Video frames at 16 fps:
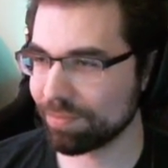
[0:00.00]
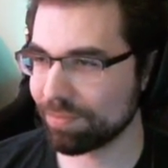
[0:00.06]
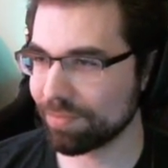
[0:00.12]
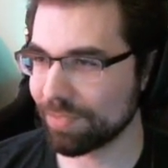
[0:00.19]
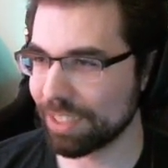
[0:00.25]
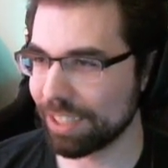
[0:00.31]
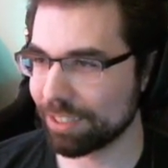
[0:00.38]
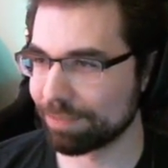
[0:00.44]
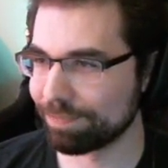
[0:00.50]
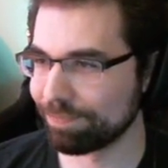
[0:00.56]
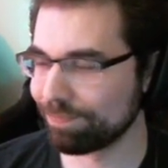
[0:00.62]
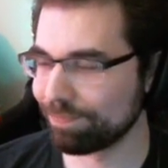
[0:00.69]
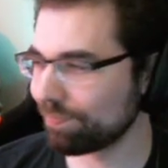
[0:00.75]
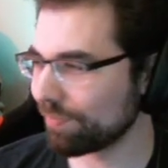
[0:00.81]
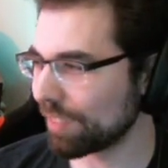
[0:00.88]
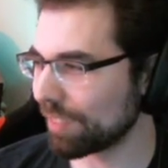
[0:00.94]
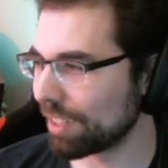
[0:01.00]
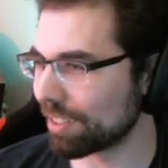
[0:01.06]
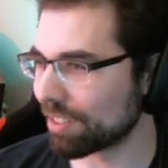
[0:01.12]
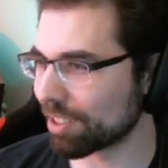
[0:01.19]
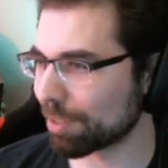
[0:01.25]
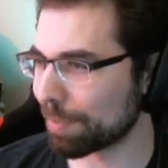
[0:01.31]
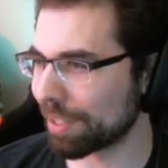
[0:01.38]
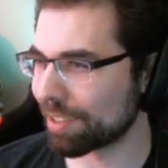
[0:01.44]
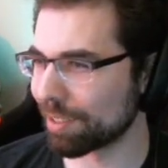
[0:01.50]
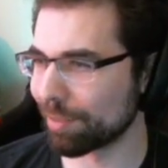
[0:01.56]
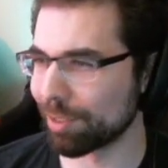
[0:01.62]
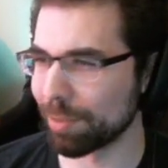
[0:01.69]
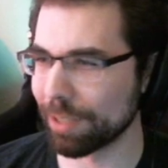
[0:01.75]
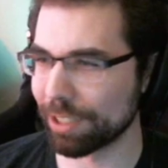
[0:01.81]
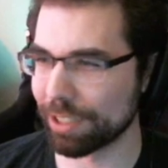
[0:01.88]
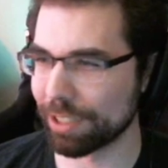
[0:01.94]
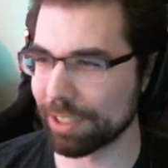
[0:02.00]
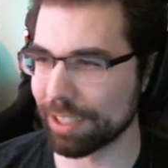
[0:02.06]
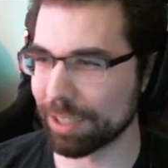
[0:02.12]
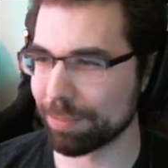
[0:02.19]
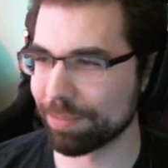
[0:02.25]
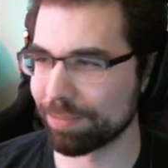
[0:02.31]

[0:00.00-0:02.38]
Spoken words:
Yeah. It's expensive to make a game.